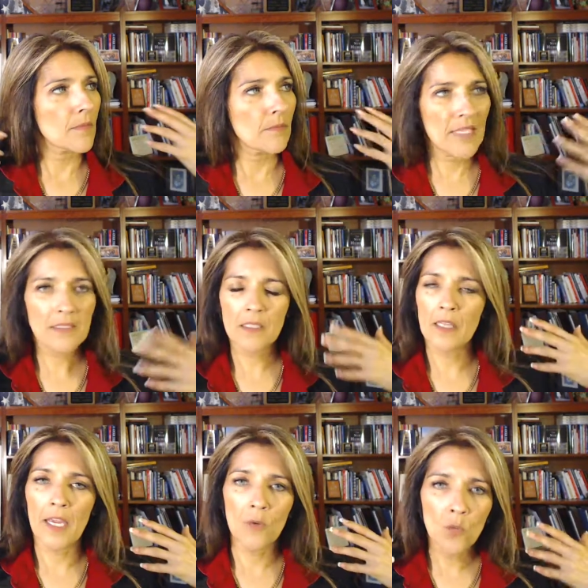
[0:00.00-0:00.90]

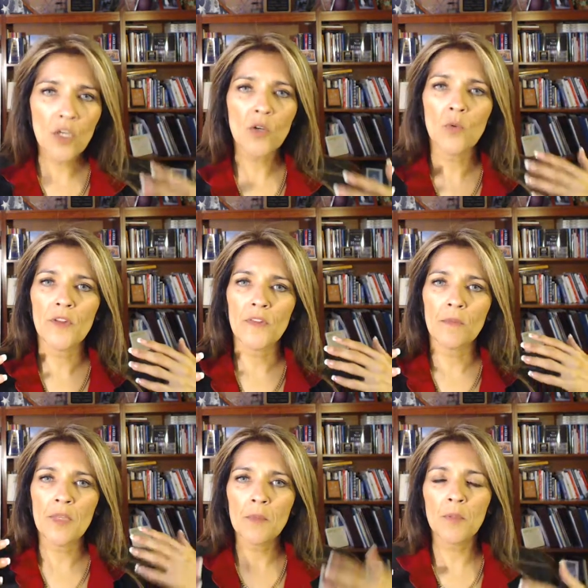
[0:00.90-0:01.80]
basically, I work with
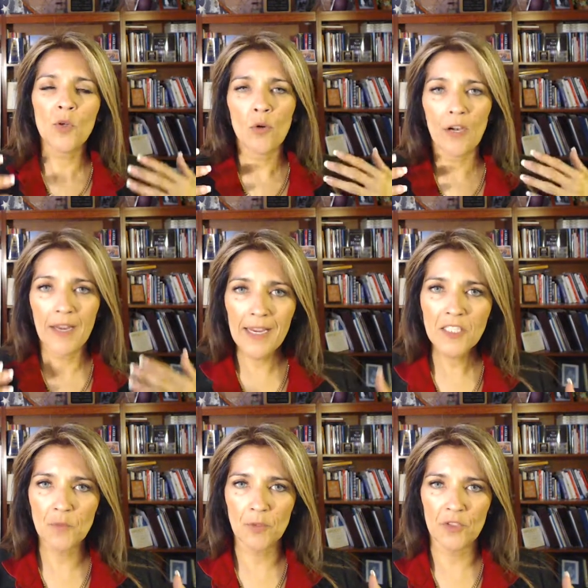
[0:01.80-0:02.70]
people who are
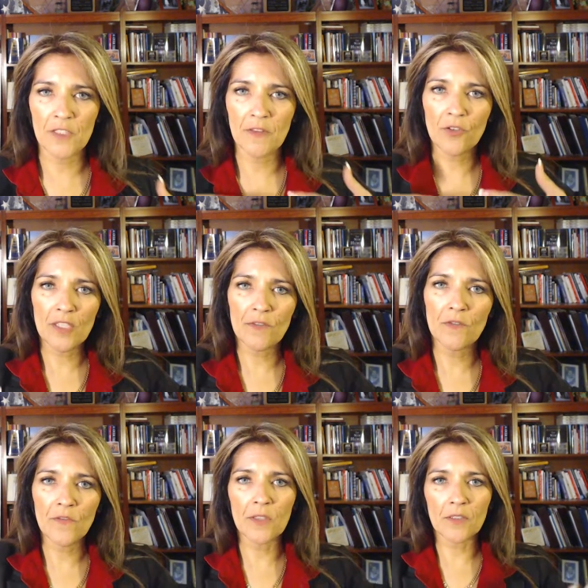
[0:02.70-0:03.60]
experts in their given
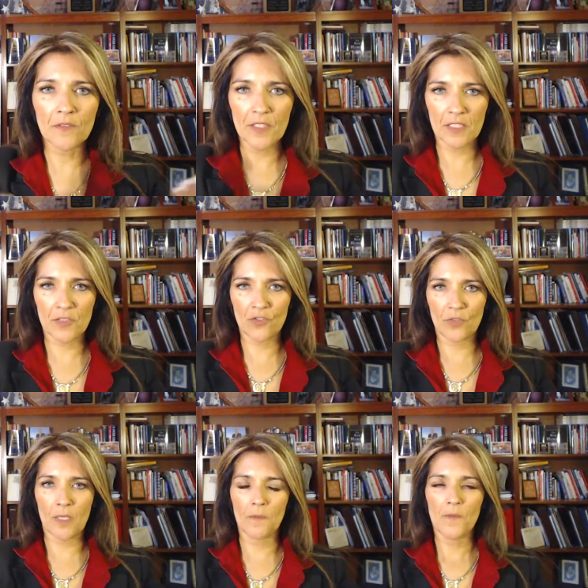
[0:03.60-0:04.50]
field of
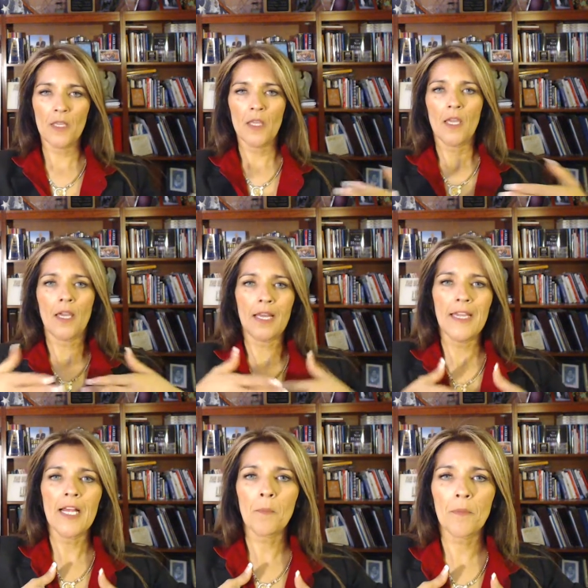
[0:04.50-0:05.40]
industry, and I
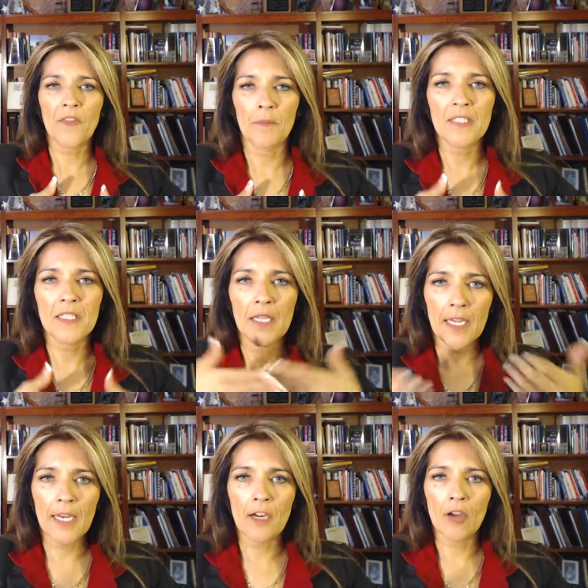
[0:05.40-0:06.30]
help them to
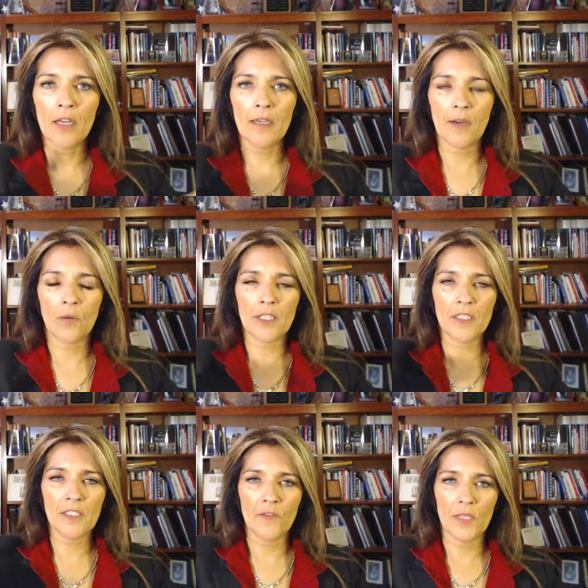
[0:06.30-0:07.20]
air on network
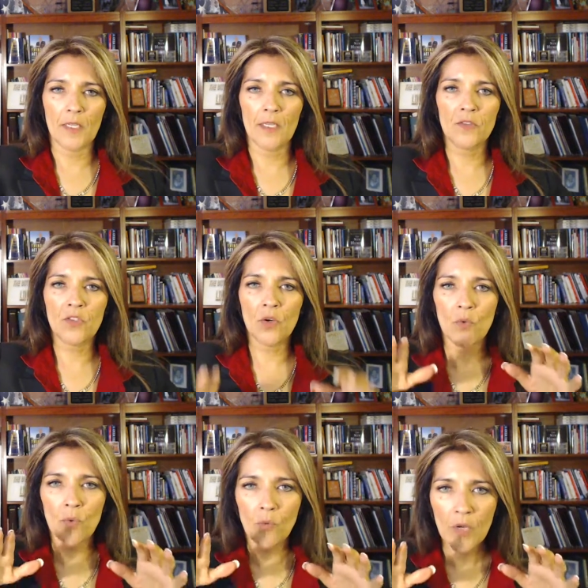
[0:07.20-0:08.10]
TV. And so
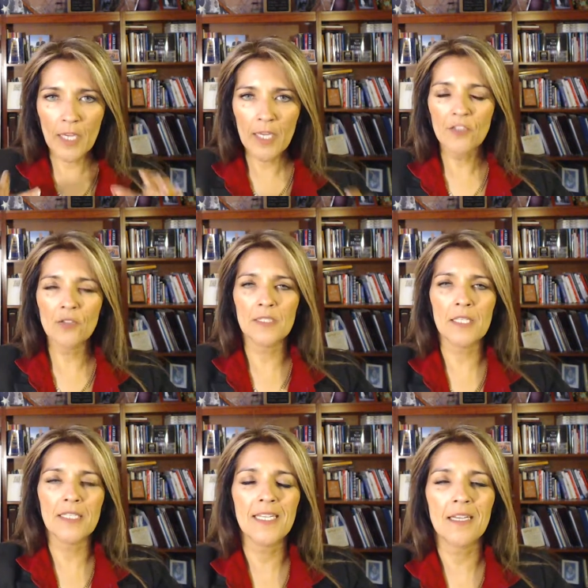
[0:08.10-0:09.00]
what I do is
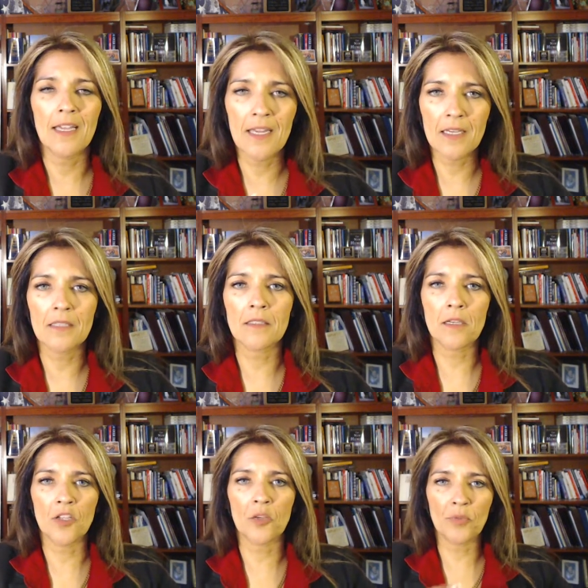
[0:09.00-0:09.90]
I take a
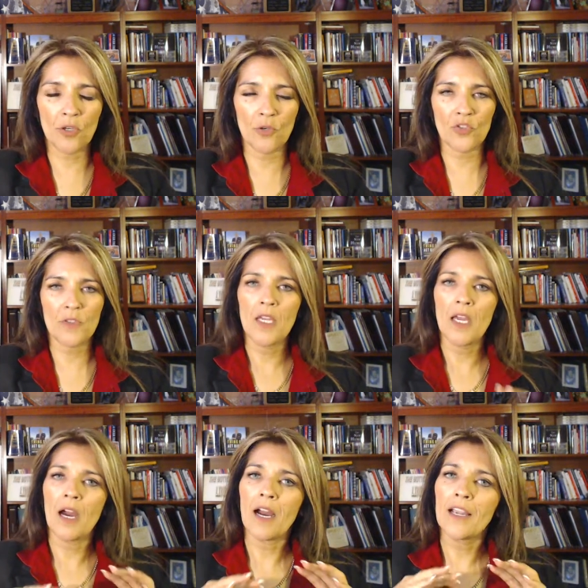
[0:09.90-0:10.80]
hands-on approach.
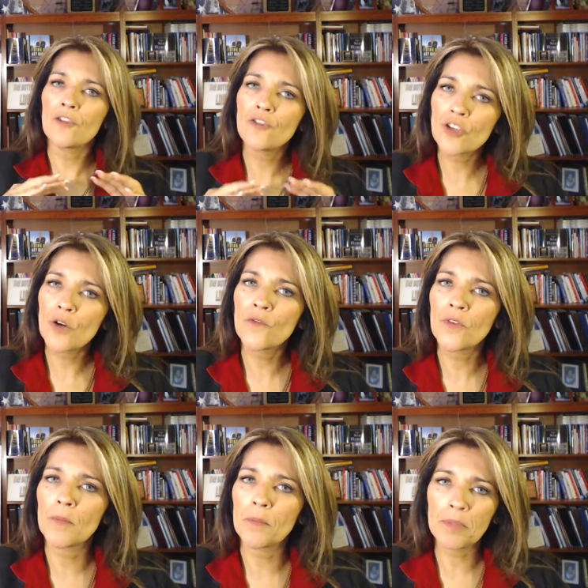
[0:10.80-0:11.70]
I show
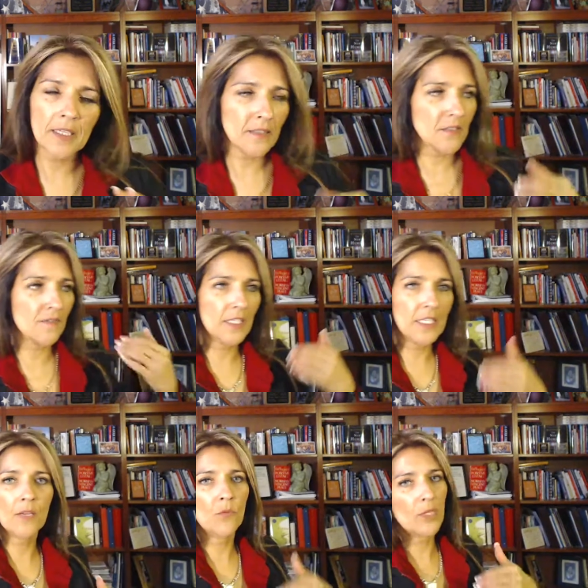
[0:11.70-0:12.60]
from a place of,
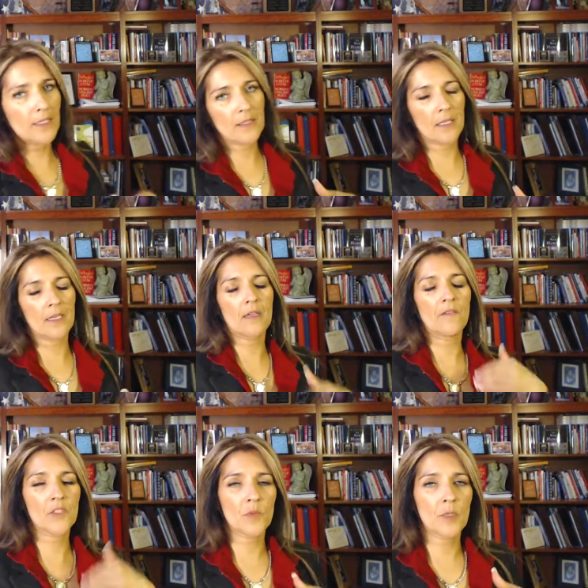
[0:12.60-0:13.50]
again, what I said,
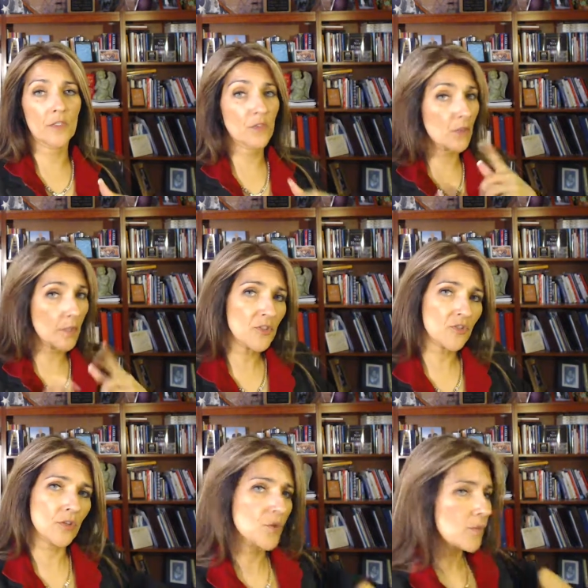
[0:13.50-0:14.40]
of experience. So let me
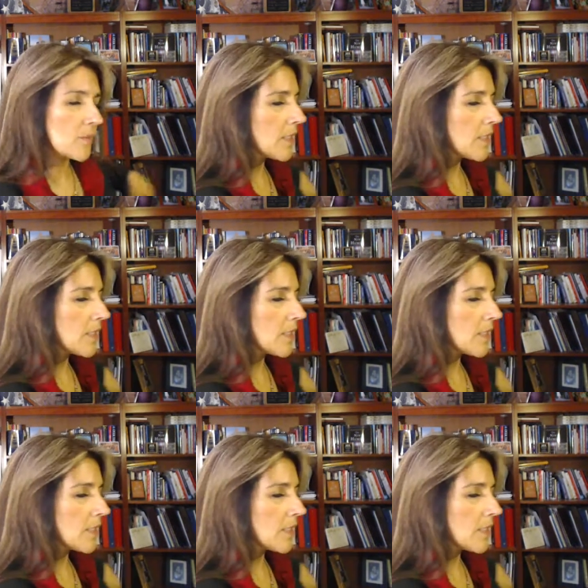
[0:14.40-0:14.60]
show you